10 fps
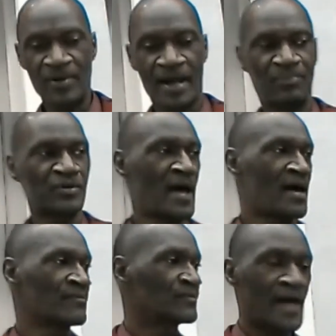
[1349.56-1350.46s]
I put my
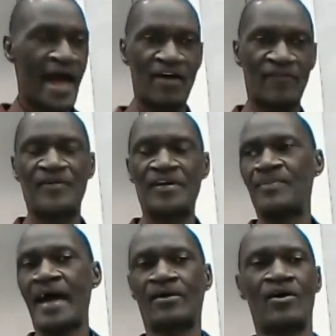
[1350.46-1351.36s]
outfit
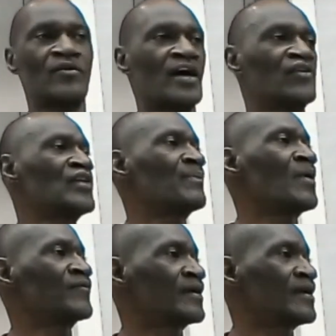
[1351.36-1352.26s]
back on, I step
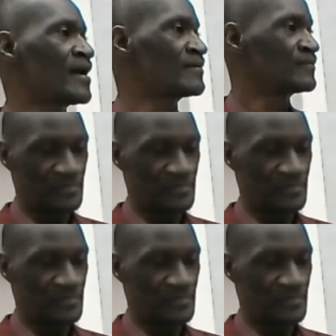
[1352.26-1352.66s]
off the uh,